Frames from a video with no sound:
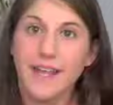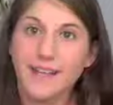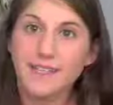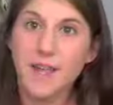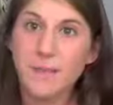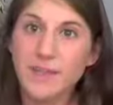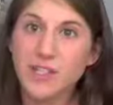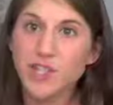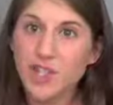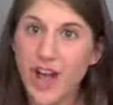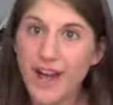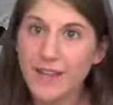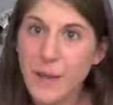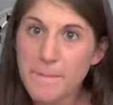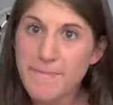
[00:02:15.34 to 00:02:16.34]
Next up, it's
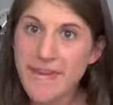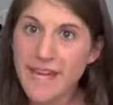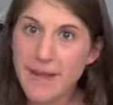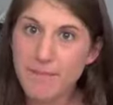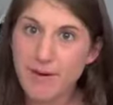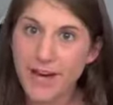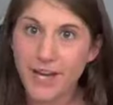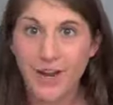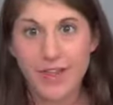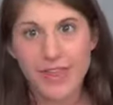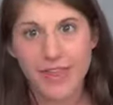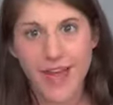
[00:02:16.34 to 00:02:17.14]
chocolate peanut butter.